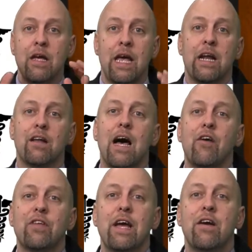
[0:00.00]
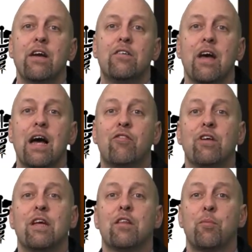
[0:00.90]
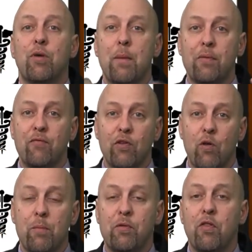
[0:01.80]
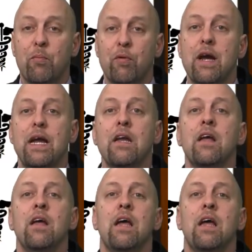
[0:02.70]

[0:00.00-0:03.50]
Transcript: it allows that area to actually get the proper flow up to the brain